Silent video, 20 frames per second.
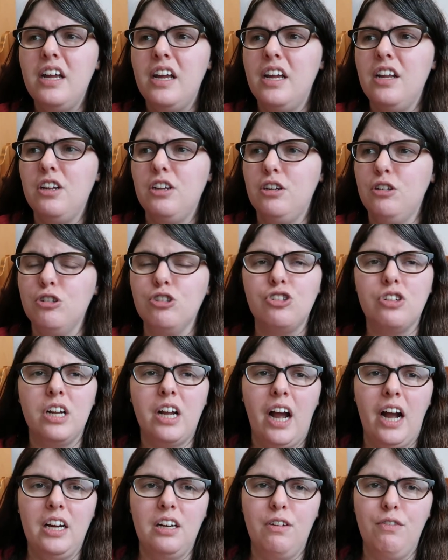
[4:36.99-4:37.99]
it
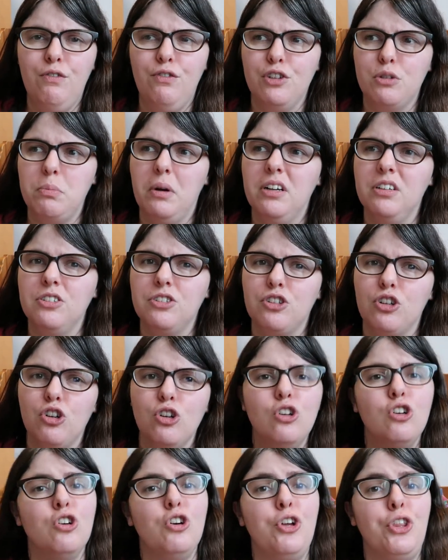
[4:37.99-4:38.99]
usually kind of smells
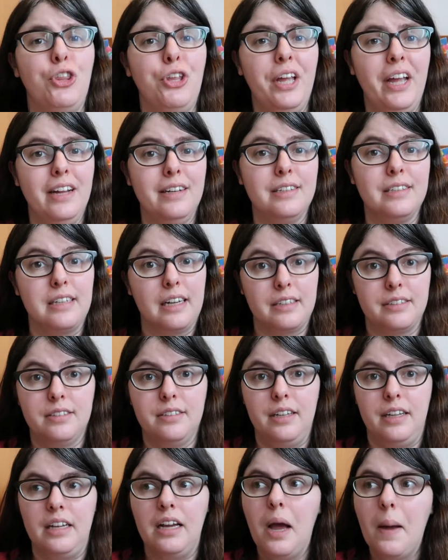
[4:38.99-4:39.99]
earthy and
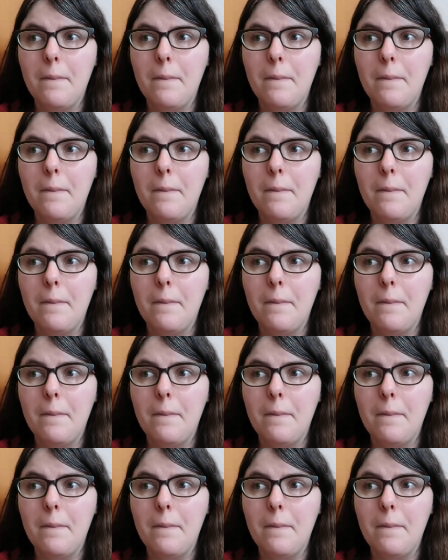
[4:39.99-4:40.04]
dusty,